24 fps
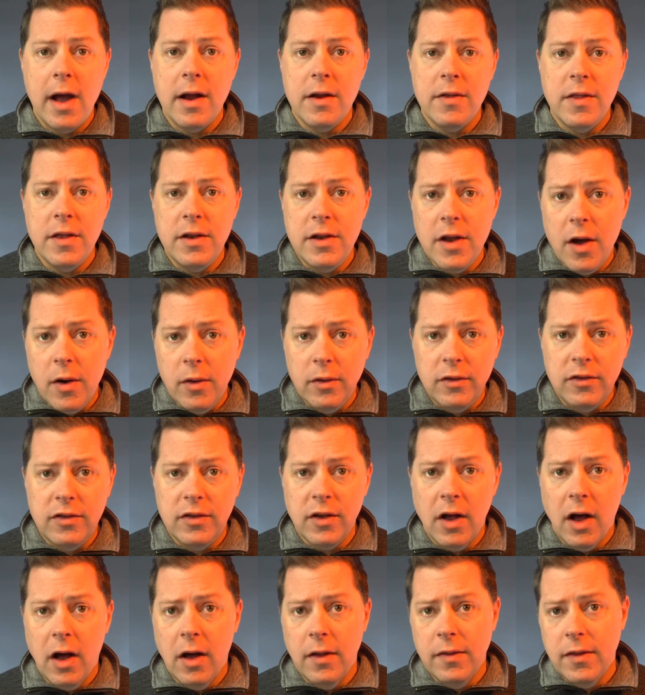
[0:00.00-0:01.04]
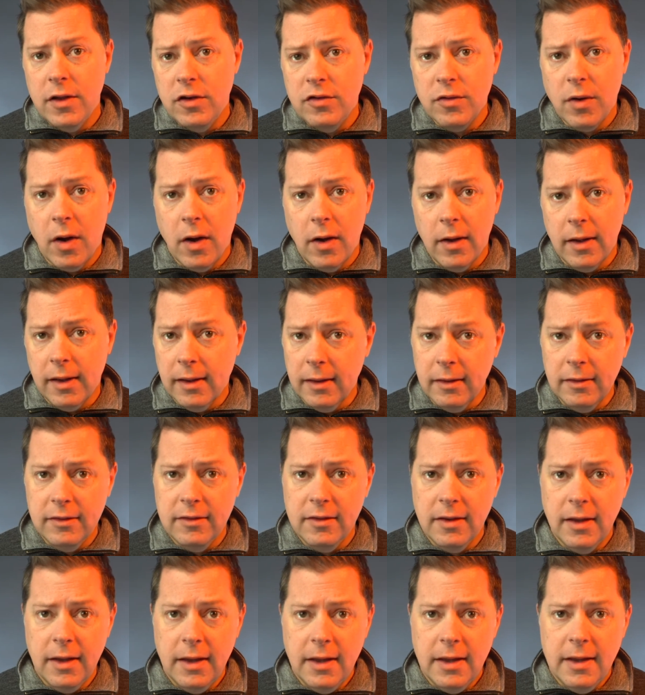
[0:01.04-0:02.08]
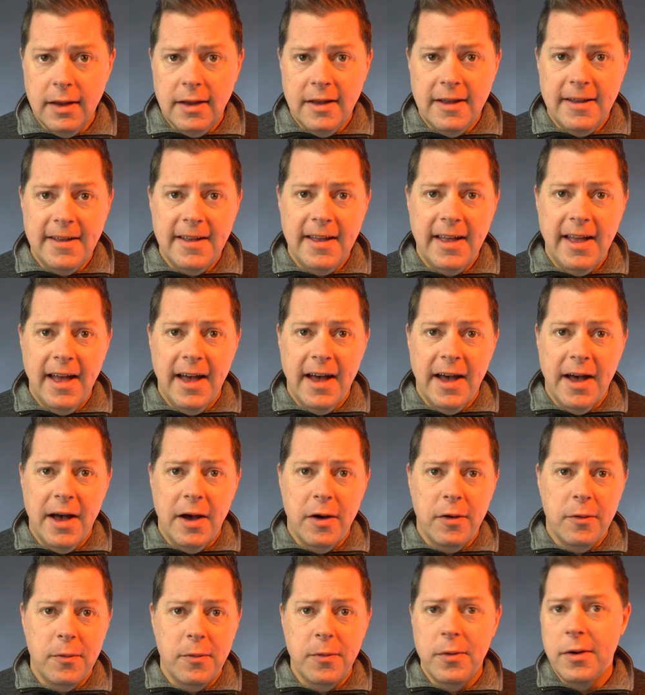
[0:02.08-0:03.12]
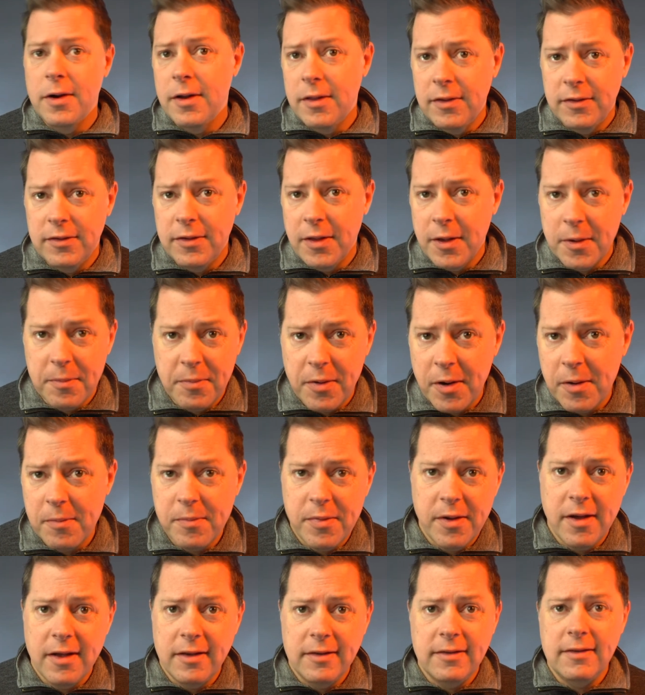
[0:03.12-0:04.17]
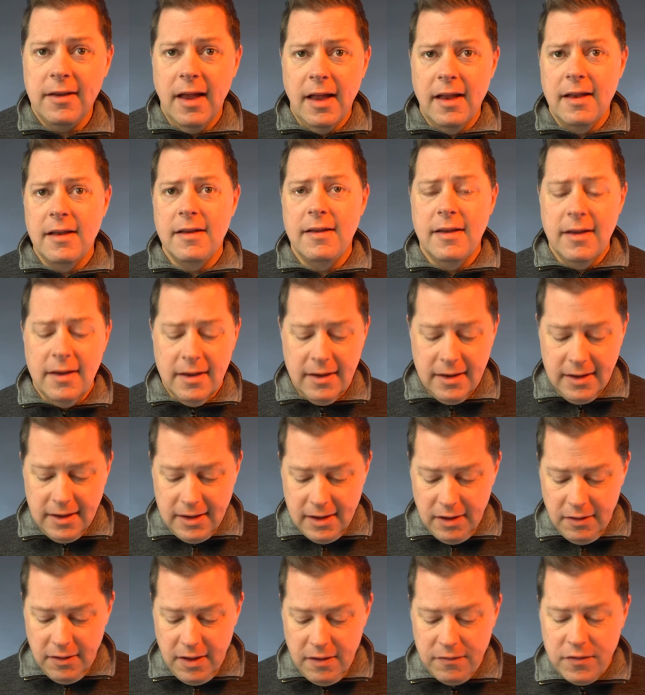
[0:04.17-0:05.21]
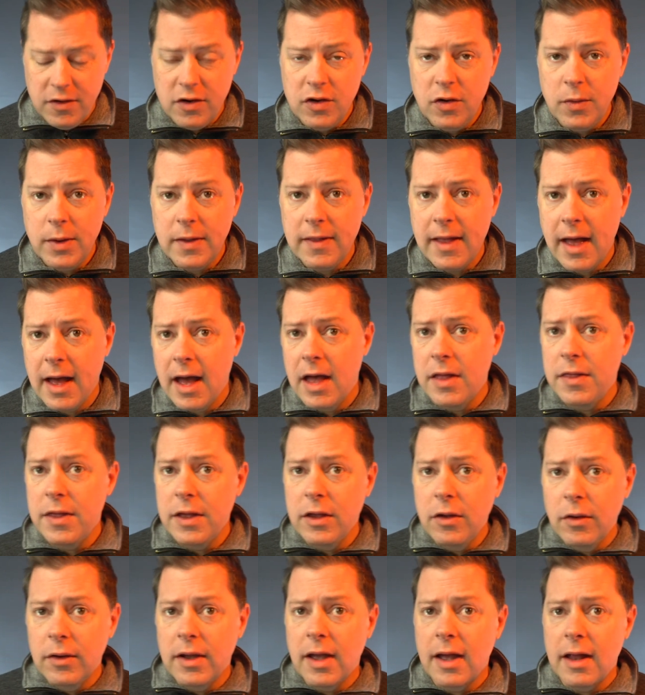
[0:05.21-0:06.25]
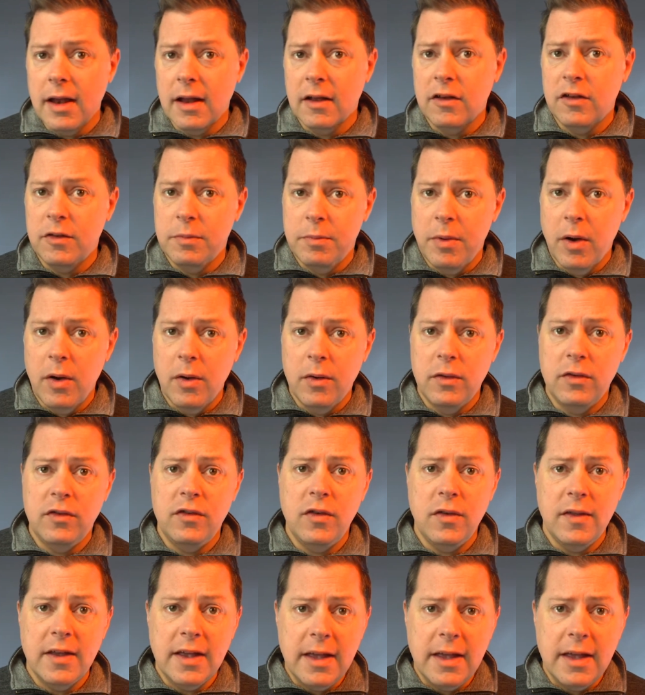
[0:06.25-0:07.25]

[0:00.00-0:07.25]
are the notes on the drawings? What is their purpose? And if you're doing that, I think you'll get exposed to the